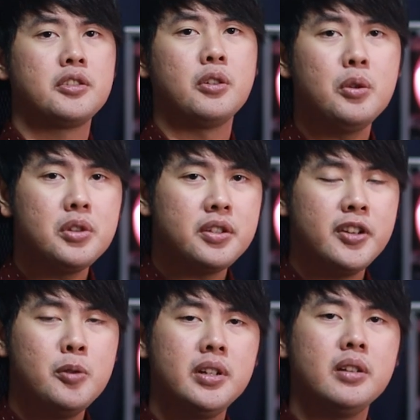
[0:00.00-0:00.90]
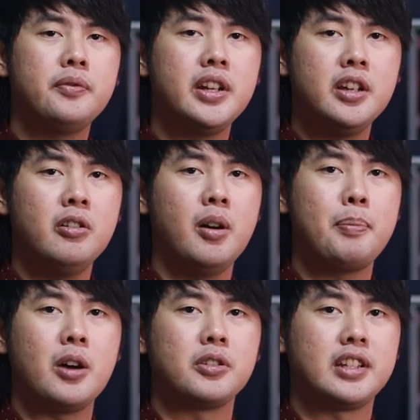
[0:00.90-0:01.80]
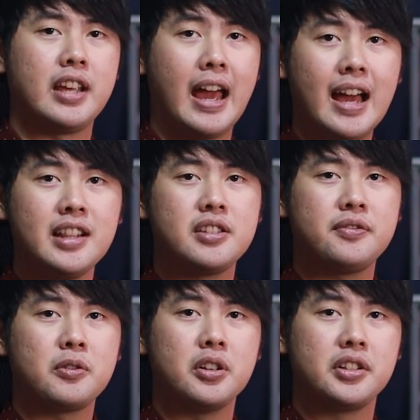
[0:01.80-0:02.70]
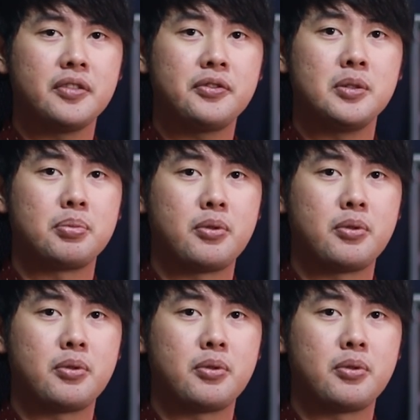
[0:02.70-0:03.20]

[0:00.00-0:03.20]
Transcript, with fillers: So I was filming a video about cats for a different